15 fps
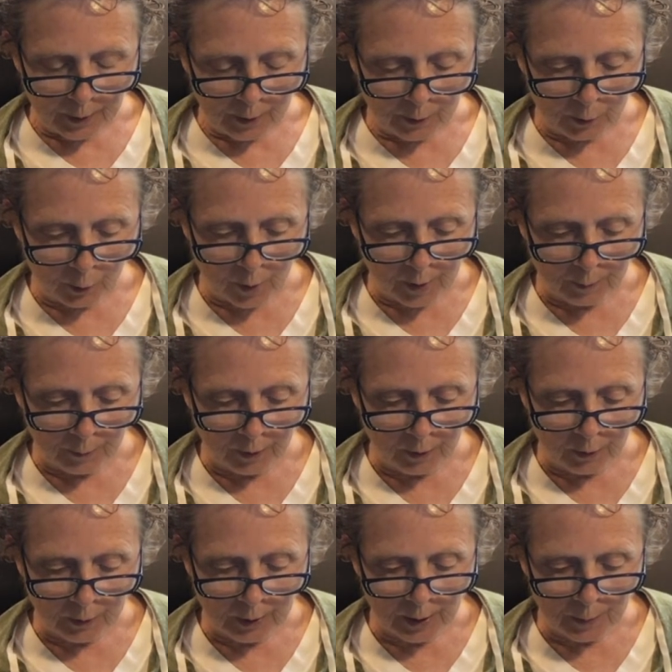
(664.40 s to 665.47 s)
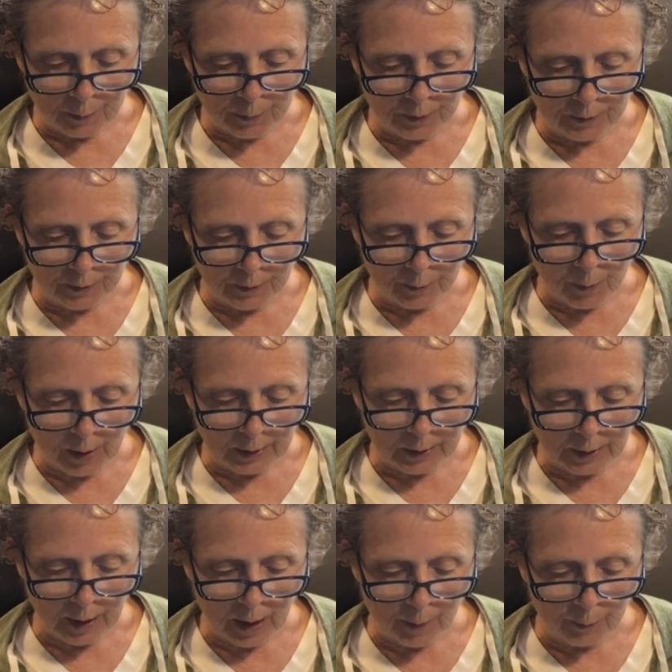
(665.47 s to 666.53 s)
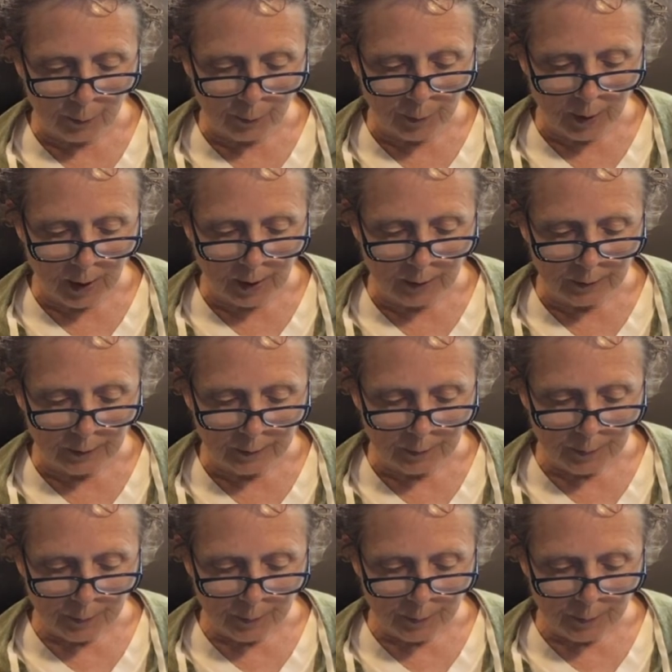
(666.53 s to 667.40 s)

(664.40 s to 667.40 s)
grandmother kept busy making apple pies.